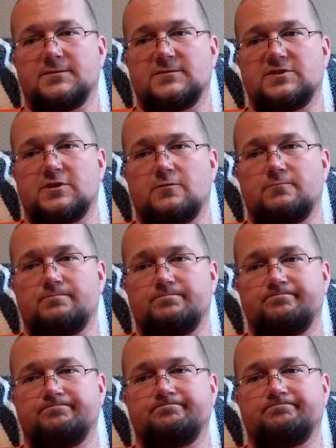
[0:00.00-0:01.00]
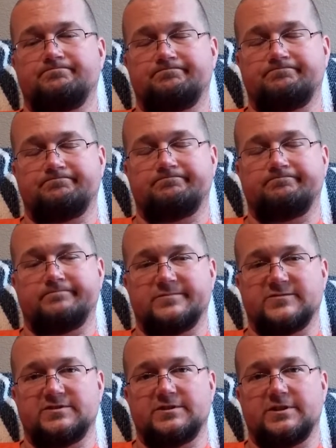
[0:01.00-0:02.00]
So,
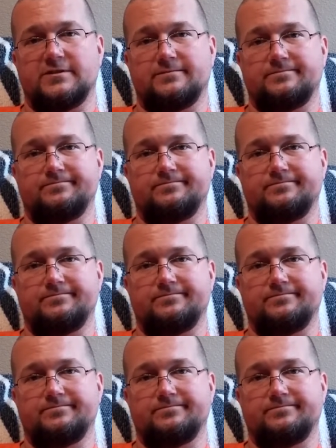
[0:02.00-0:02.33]
yeah.